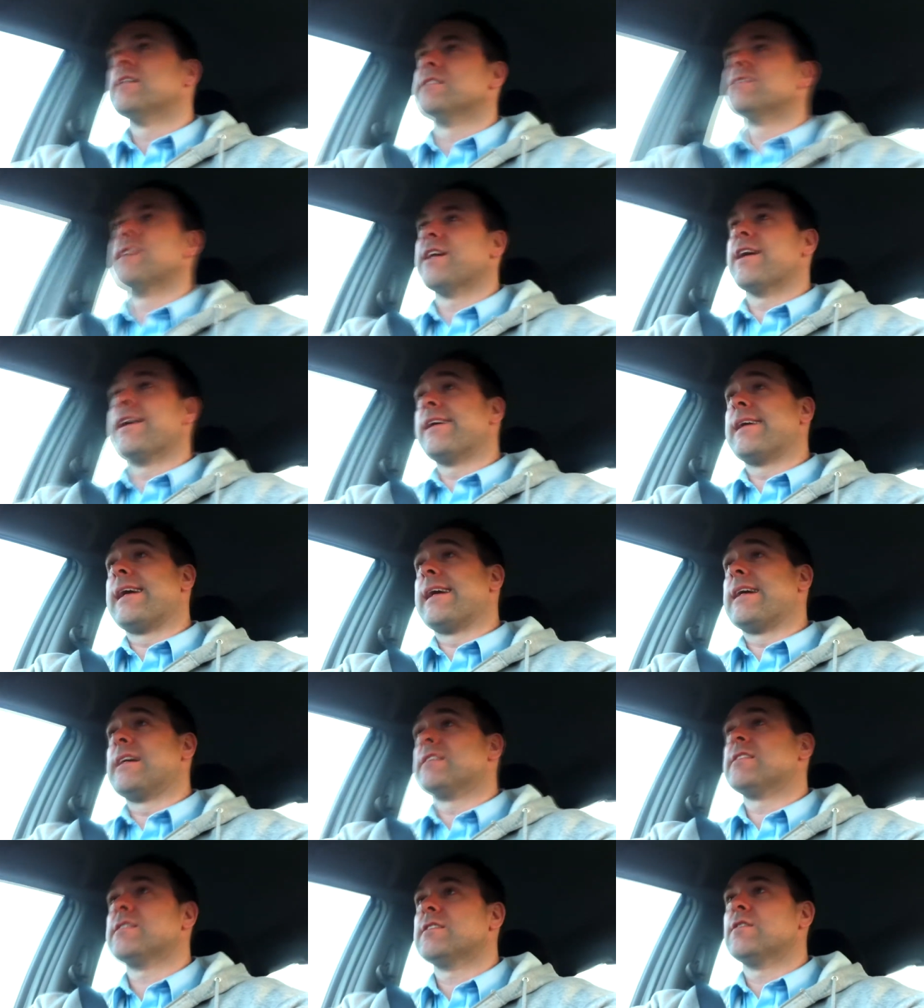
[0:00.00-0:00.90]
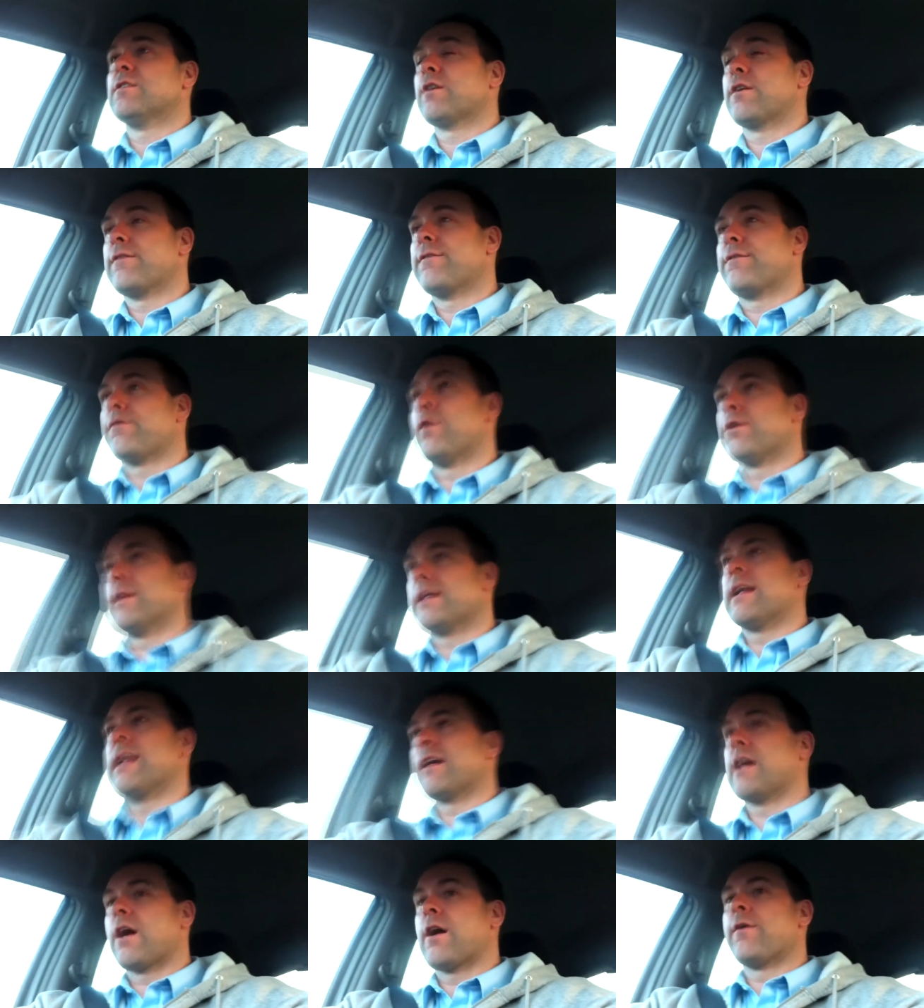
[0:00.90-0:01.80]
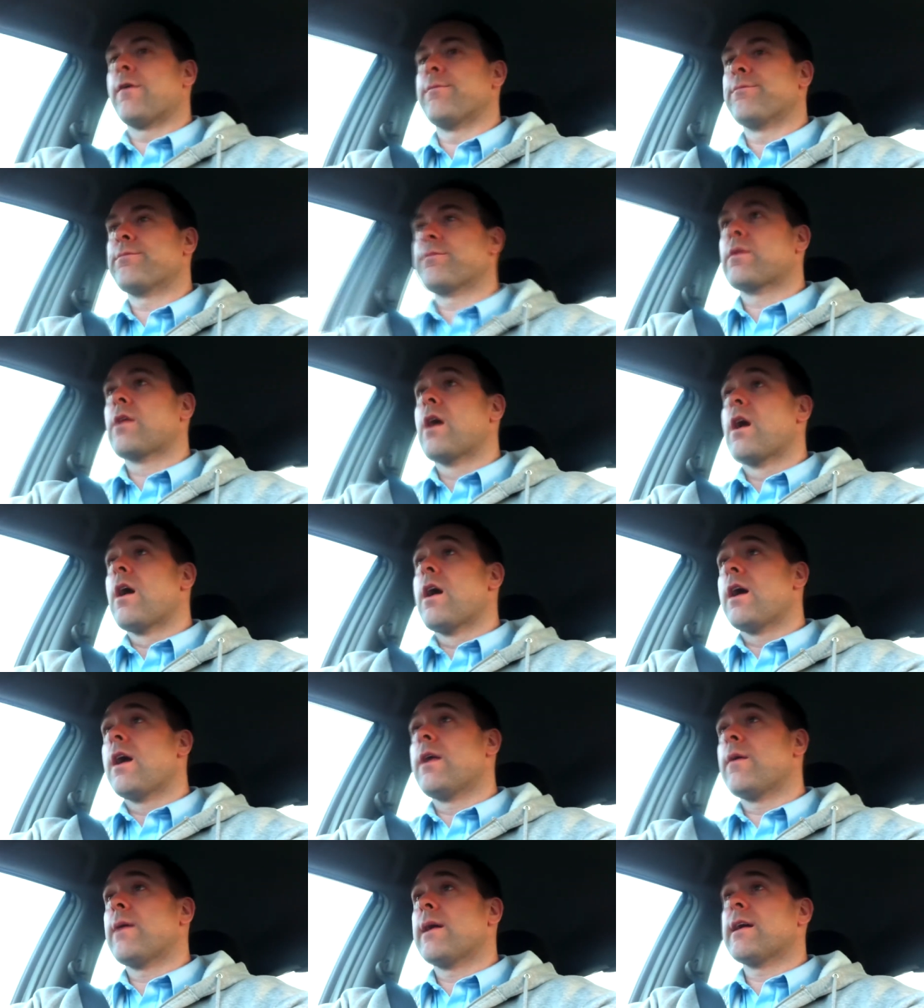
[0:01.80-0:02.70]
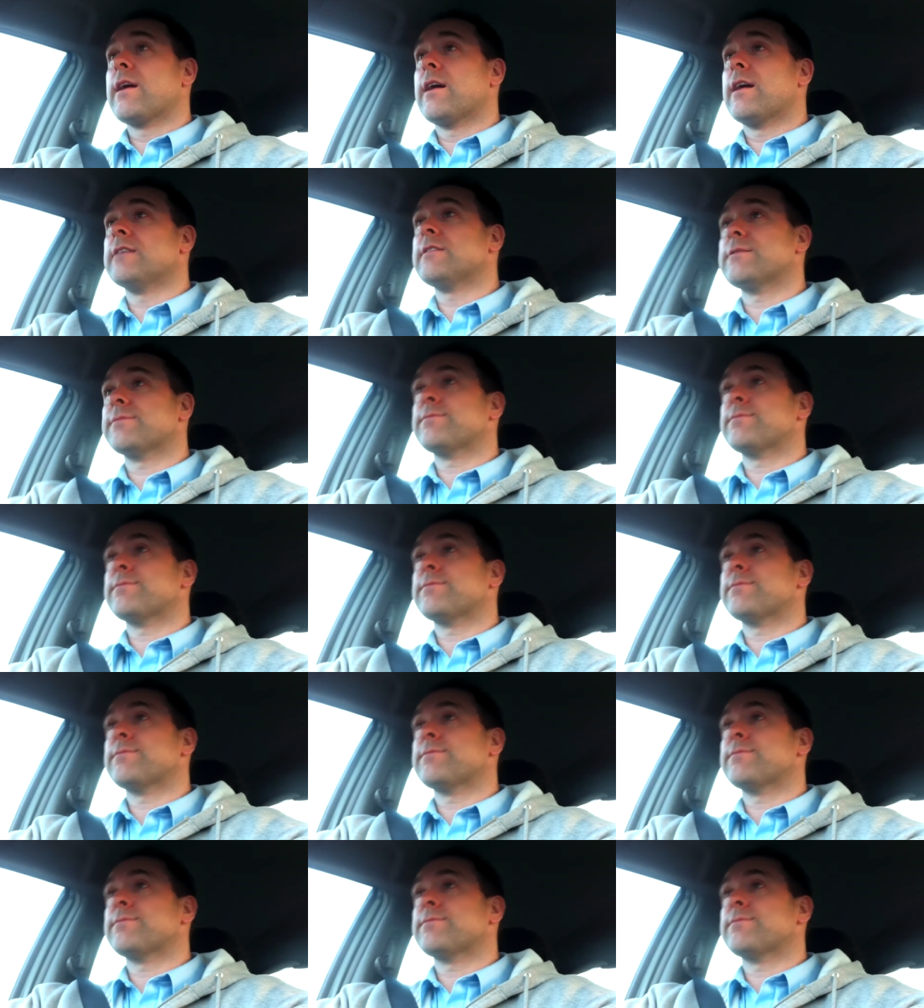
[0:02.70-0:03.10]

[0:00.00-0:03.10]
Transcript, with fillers: So yes, looking forward to getting home. Anyway, guys,